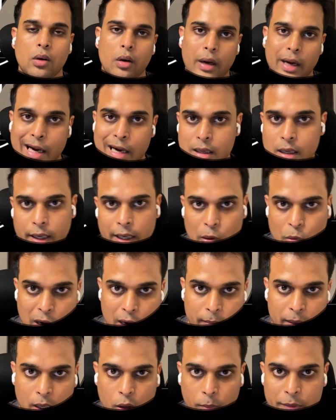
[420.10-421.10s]
or read the
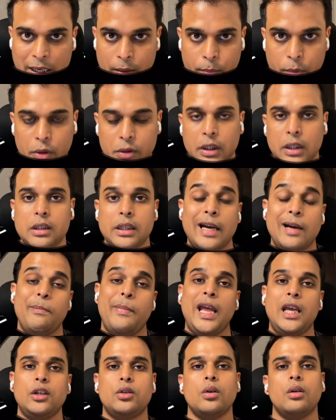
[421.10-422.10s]
requirement of that process, and
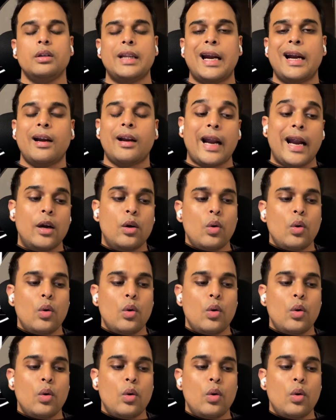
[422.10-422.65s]
based on that try